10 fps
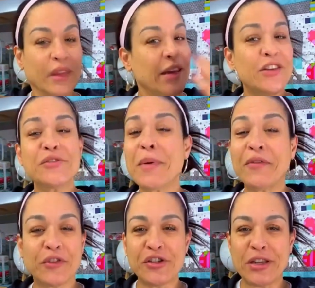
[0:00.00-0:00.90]
here's my
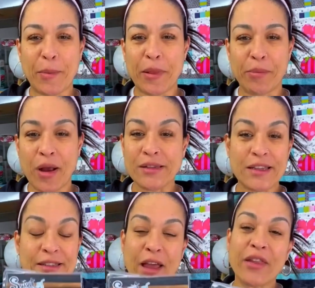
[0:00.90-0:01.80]
first step in the
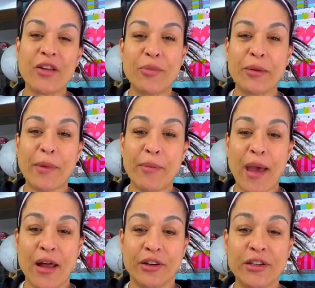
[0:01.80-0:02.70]
process. Now that I've picked my
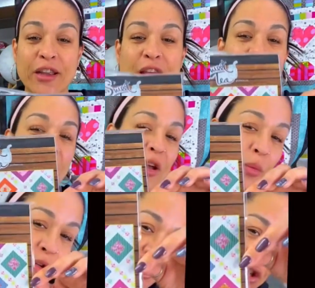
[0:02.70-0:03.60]
pattern, which